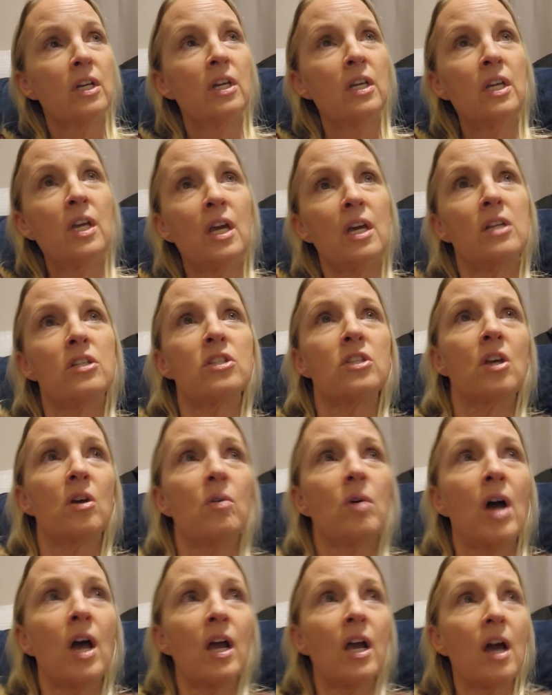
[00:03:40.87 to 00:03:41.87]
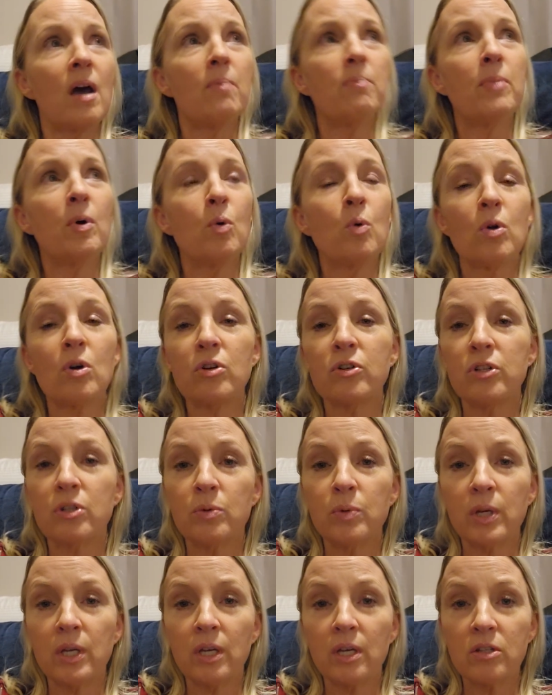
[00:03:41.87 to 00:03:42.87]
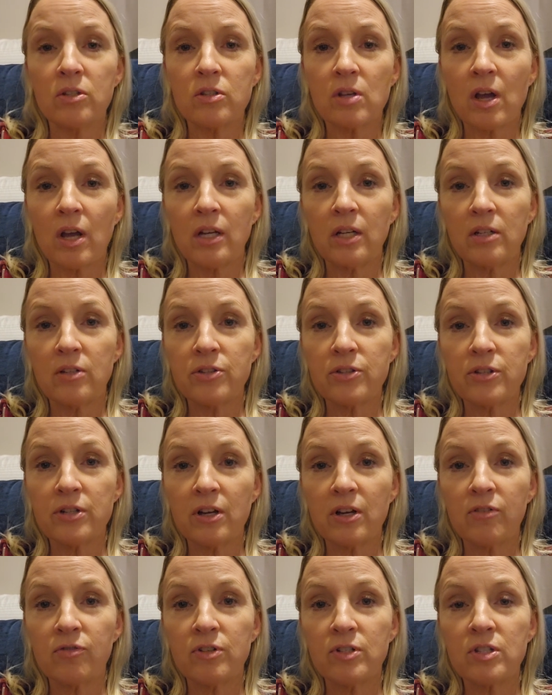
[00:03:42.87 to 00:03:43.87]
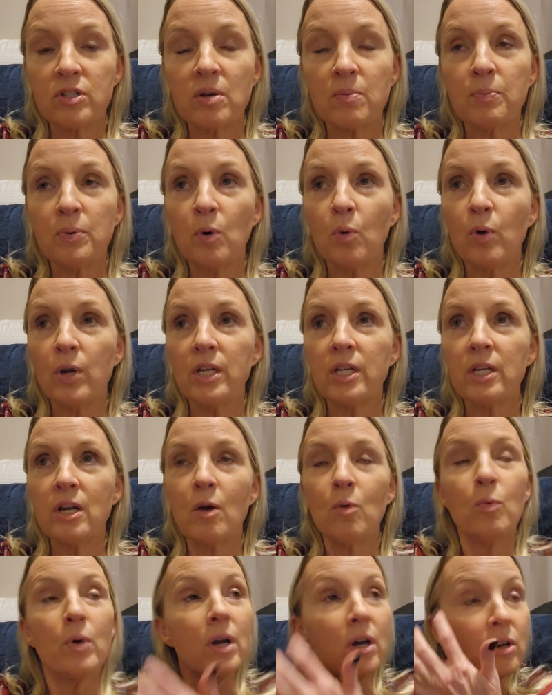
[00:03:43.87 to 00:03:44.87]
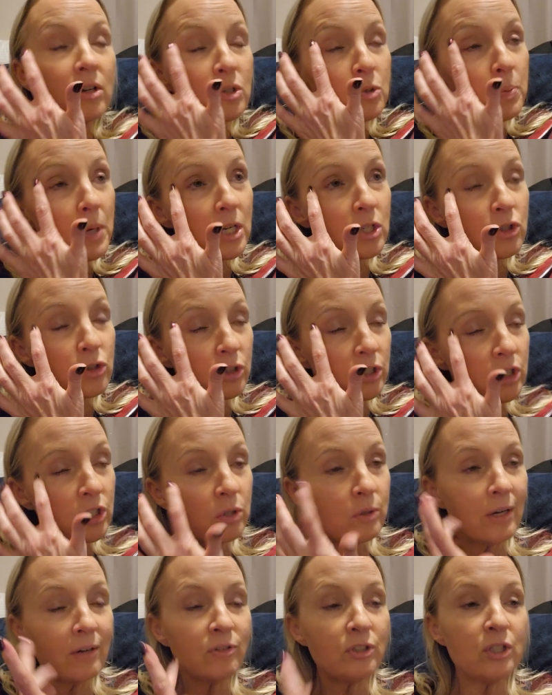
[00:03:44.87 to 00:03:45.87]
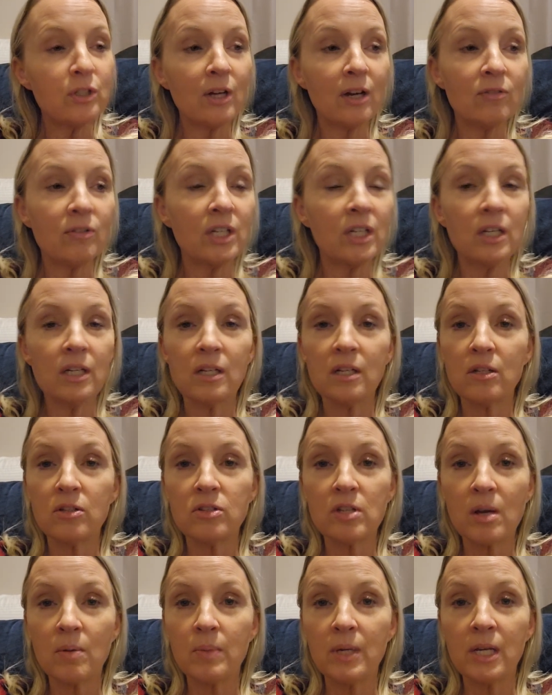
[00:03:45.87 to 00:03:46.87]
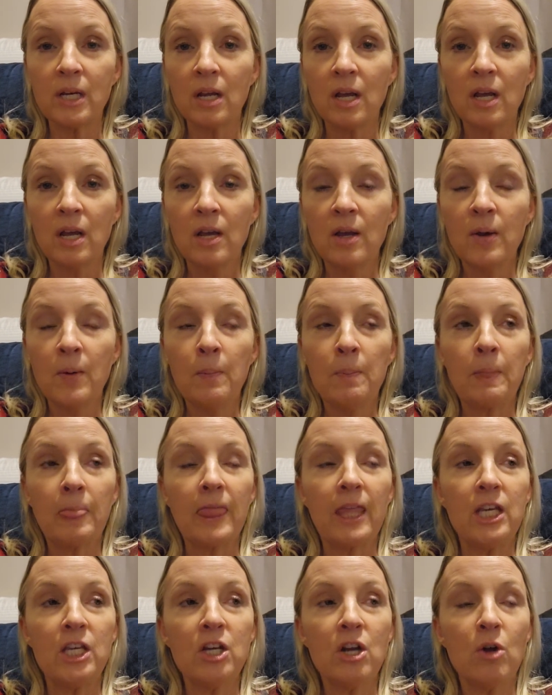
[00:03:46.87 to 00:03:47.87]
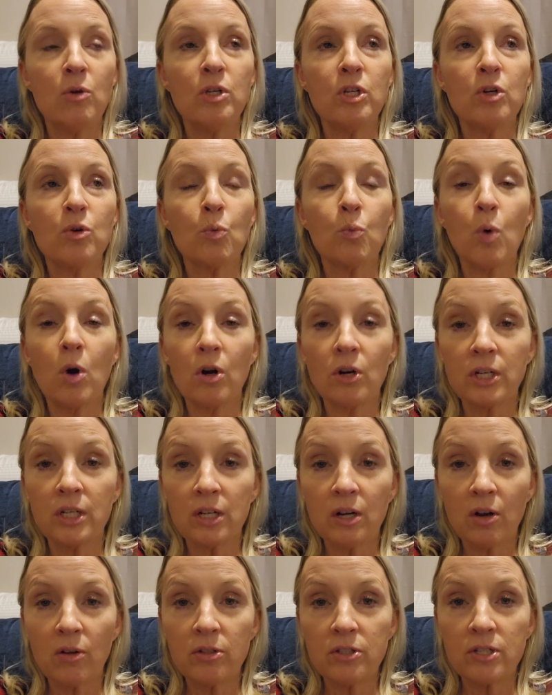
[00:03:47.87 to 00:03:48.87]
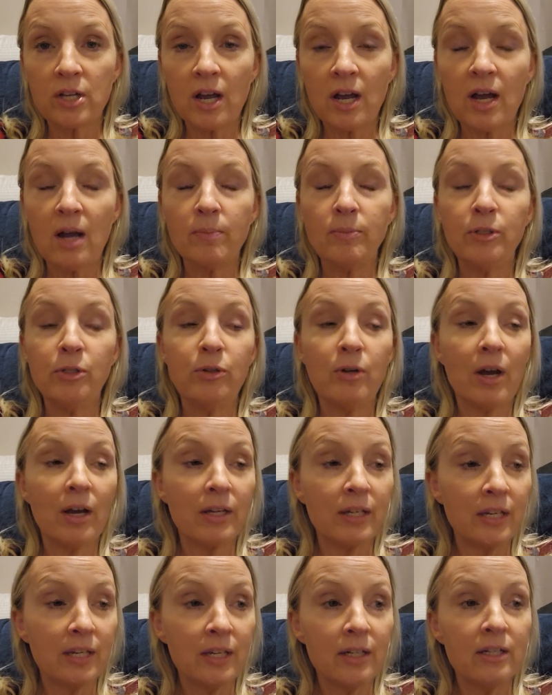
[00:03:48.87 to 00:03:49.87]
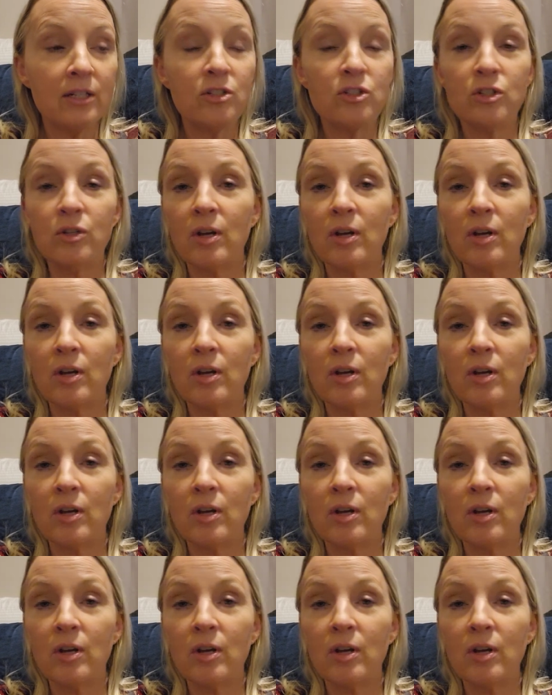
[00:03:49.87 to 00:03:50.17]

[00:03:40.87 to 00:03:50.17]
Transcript: Yeah, so I got bored doing exciting stuff at some point. You know, well, especially too after you have kids. I mean, you know, you're working all the time. You got kids.